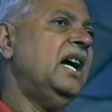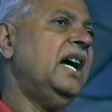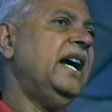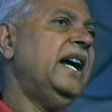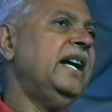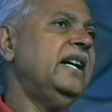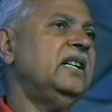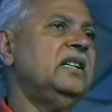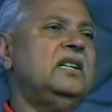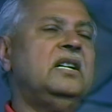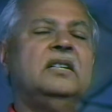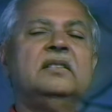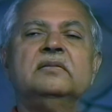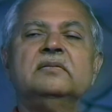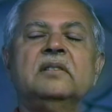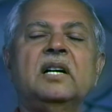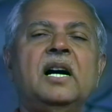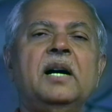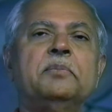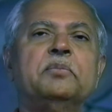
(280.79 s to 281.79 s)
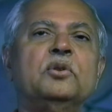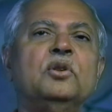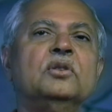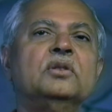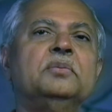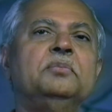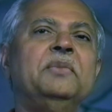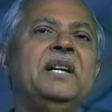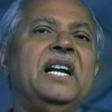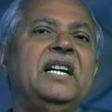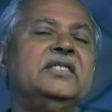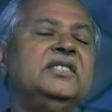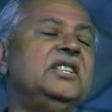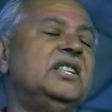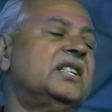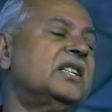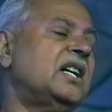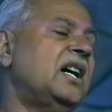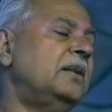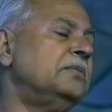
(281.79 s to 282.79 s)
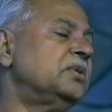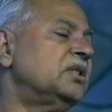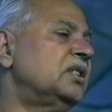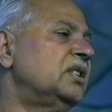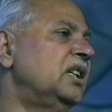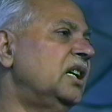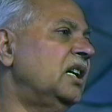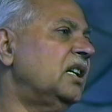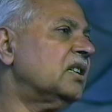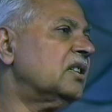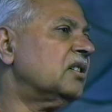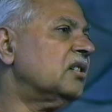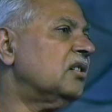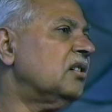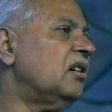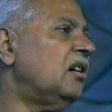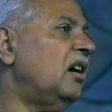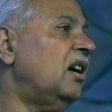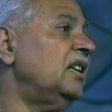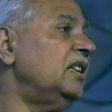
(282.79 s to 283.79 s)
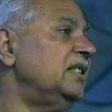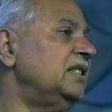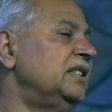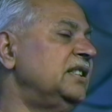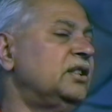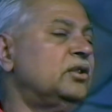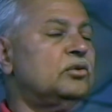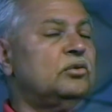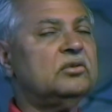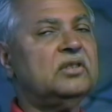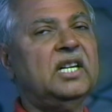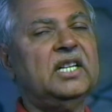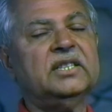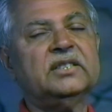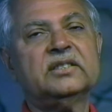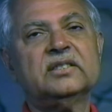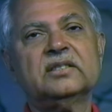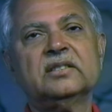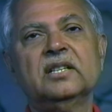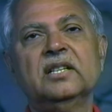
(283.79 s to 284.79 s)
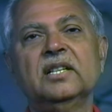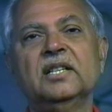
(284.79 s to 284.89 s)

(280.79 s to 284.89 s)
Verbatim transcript: and of course Meherji comes there, college students